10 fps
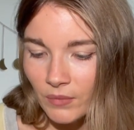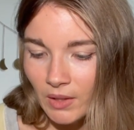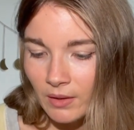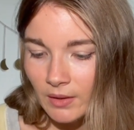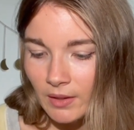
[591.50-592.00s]

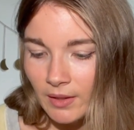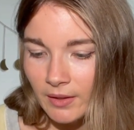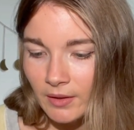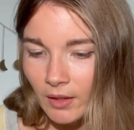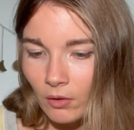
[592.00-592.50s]
that
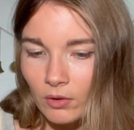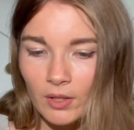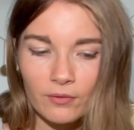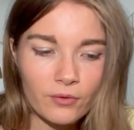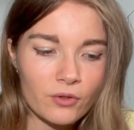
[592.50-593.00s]
like they are
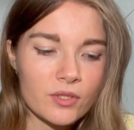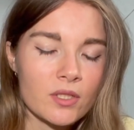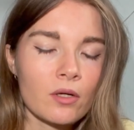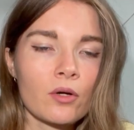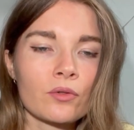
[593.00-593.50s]
like
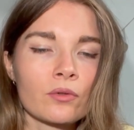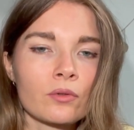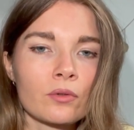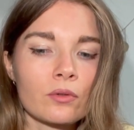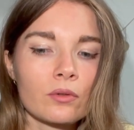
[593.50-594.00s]
focusing
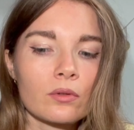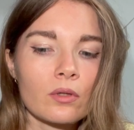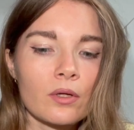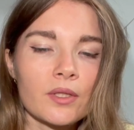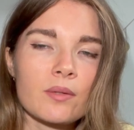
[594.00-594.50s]
on
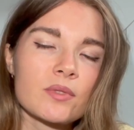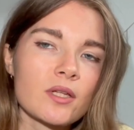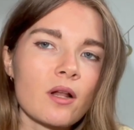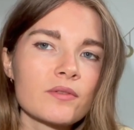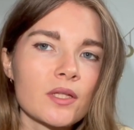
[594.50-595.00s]

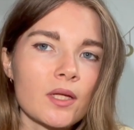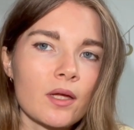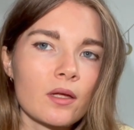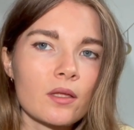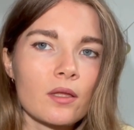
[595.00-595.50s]
themselves, and
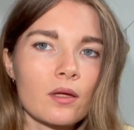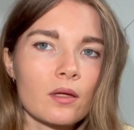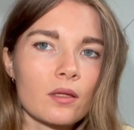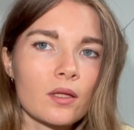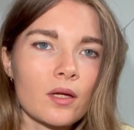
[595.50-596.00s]

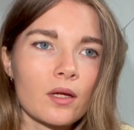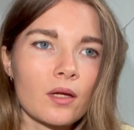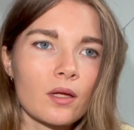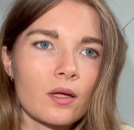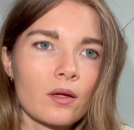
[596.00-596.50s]

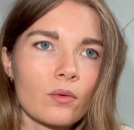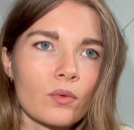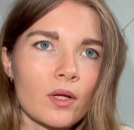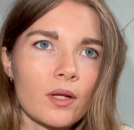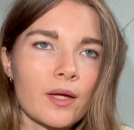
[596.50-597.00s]
they
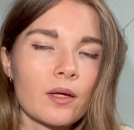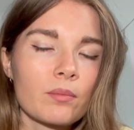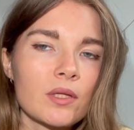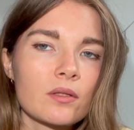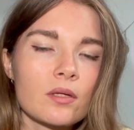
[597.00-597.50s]
will like
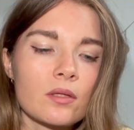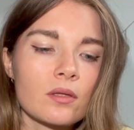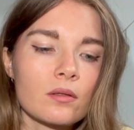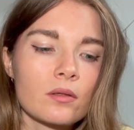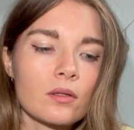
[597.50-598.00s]
meet
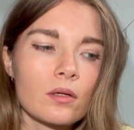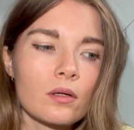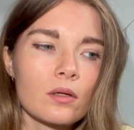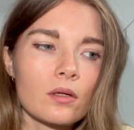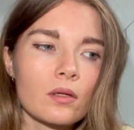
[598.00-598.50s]

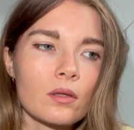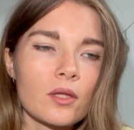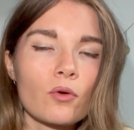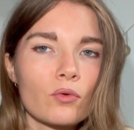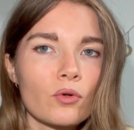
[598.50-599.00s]

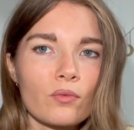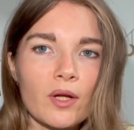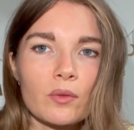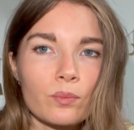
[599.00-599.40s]
the right